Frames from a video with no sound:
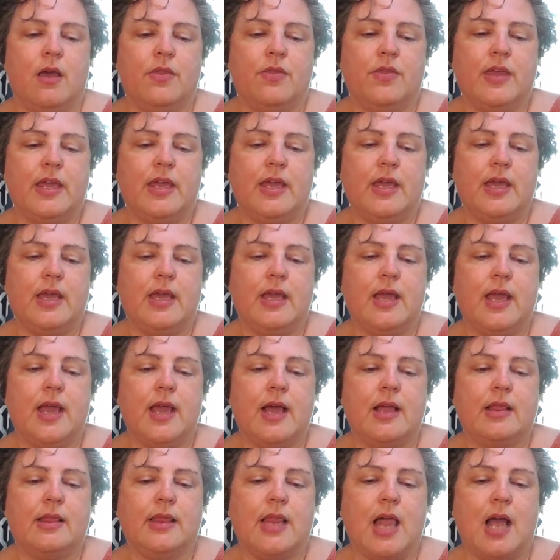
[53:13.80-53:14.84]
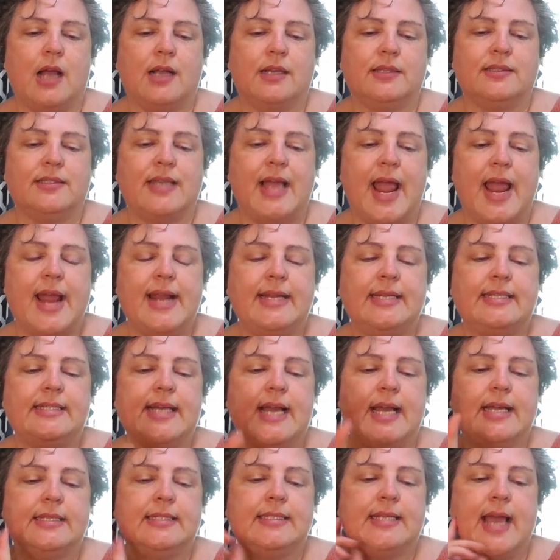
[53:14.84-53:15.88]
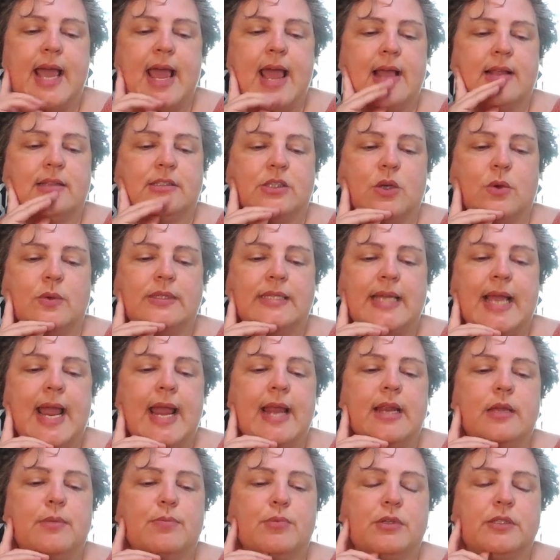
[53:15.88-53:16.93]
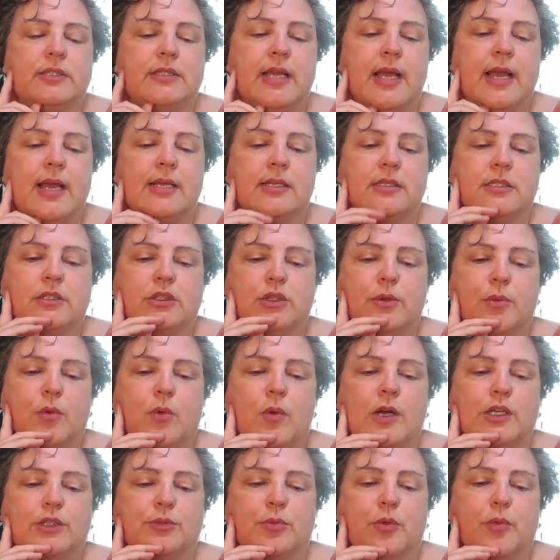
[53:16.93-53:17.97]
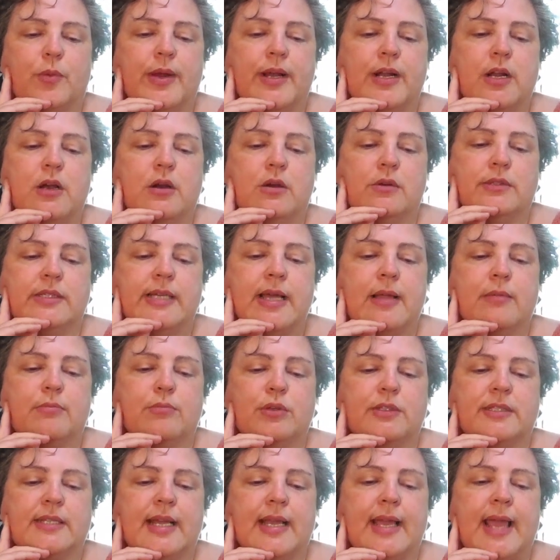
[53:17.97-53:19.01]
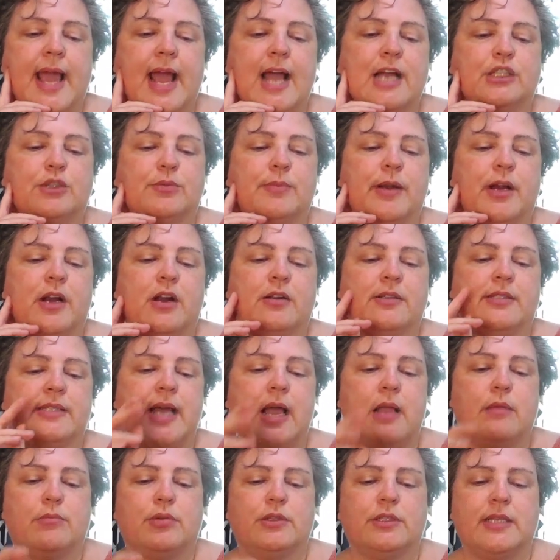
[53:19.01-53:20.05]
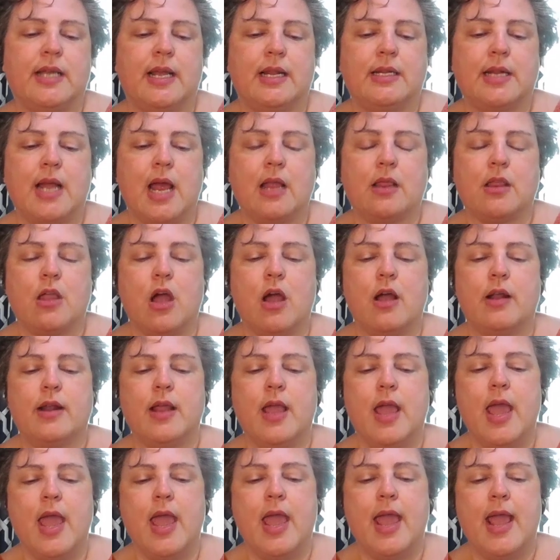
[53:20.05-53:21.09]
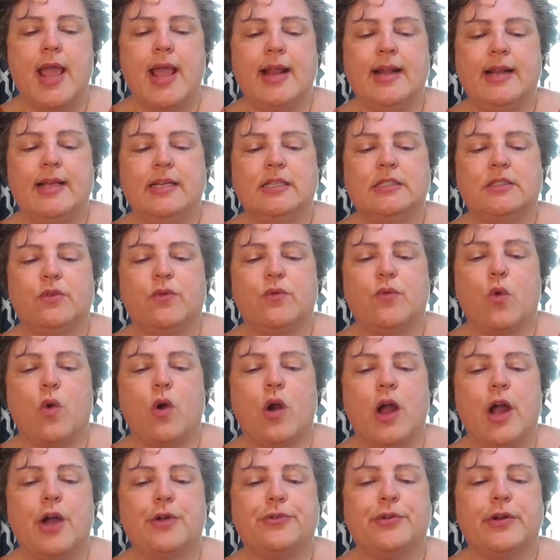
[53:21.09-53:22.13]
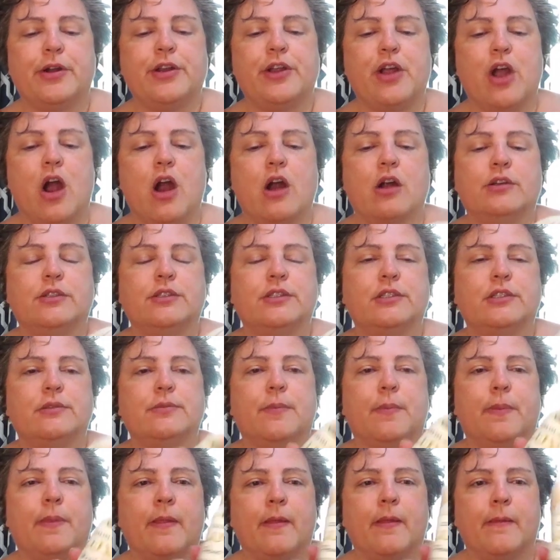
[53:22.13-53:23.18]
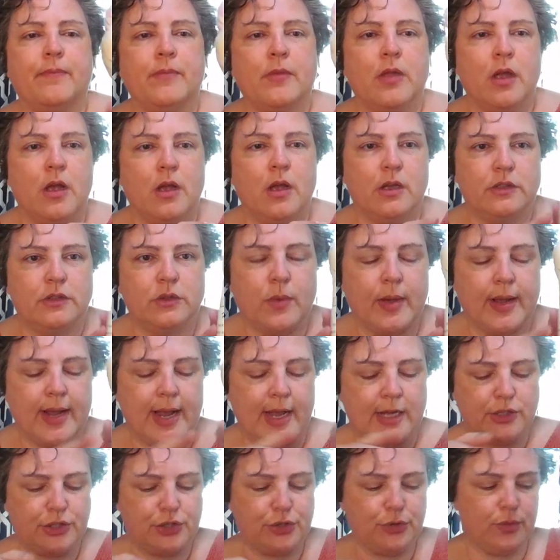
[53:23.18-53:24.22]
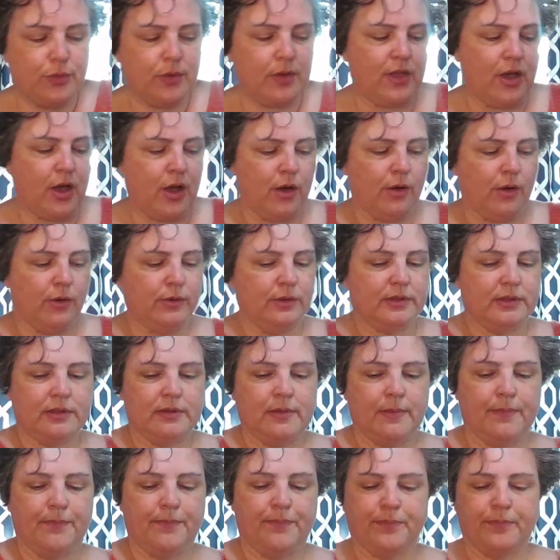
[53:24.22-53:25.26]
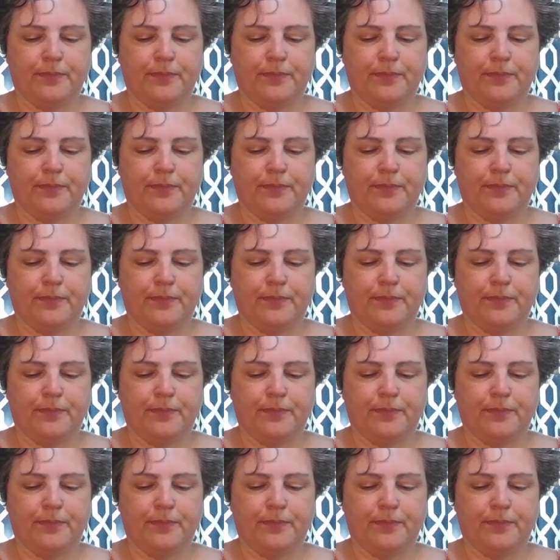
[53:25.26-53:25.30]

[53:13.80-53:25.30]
the Lux 80-10-10. So it's 80% superwash merino, 10% cashmere, 10% nylon. It is 400 yards. So I got two of those